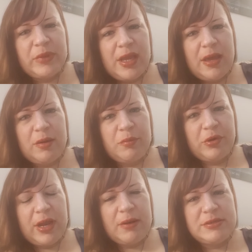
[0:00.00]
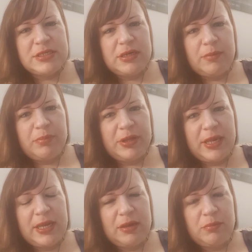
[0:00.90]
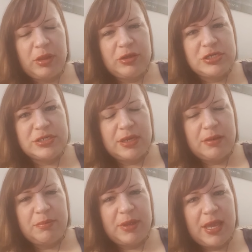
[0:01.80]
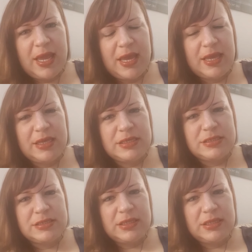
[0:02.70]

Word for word: um, where I was in a Pleiadian mothership and